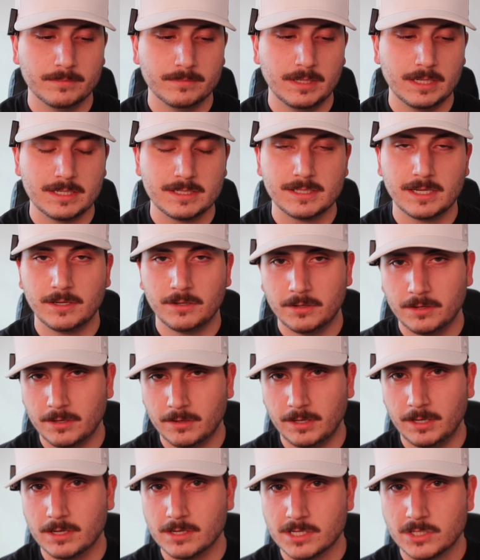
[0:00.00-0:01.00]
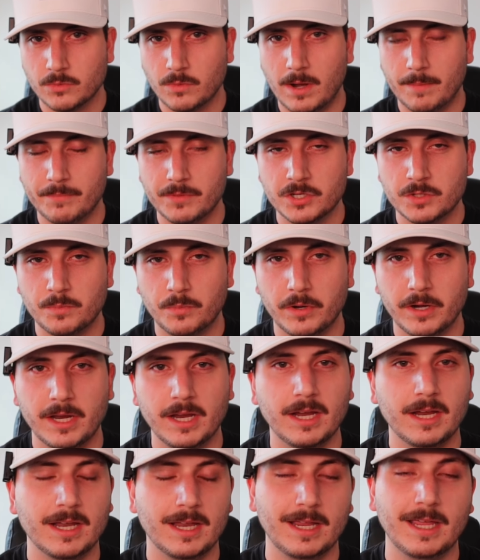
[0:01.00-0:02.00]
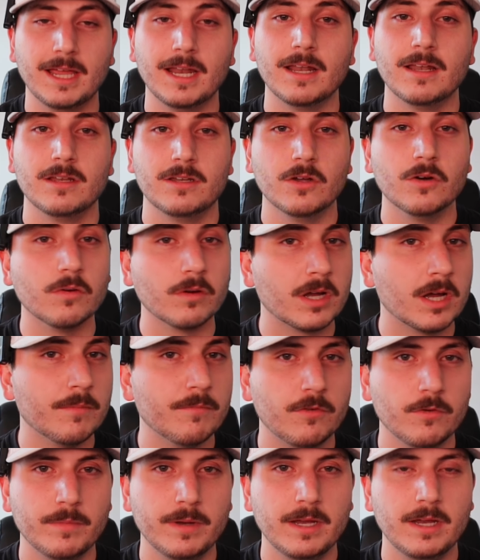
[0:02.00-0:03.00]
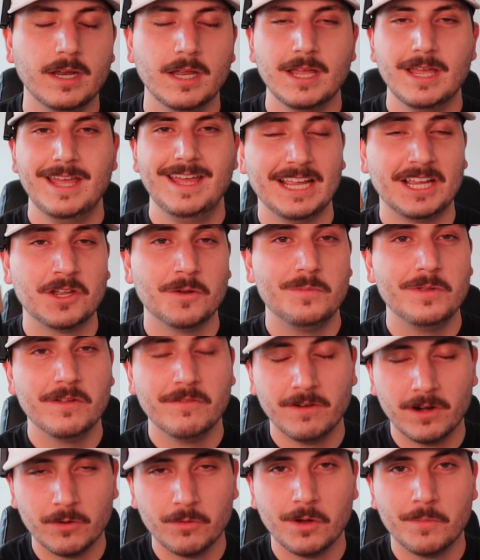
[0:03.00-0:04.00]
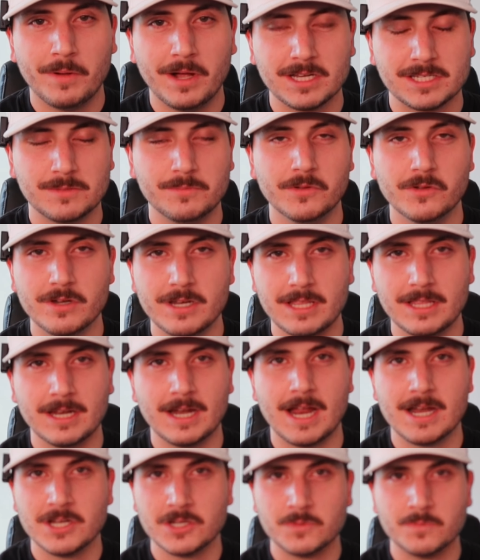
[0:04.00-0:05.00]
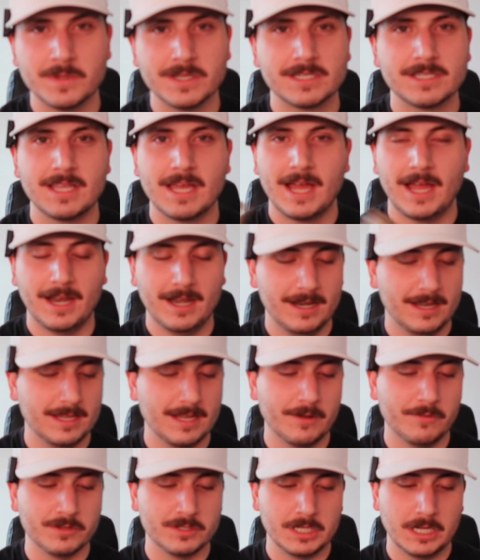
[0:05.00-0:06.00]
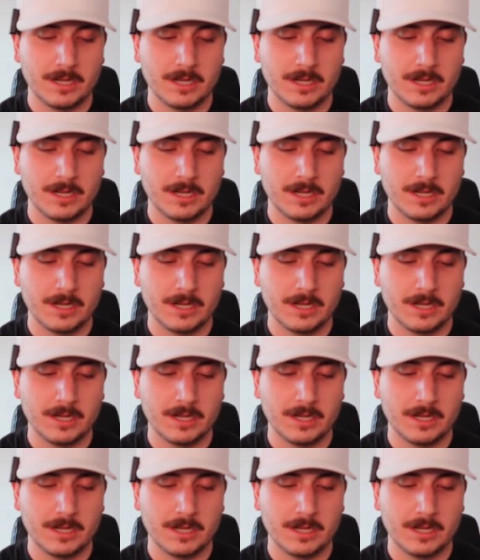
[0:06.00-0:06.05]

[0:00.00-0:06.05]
It said you didn't need to swap the spring. Again, don't come for me. It could be a very well possibility that I just missed that and that was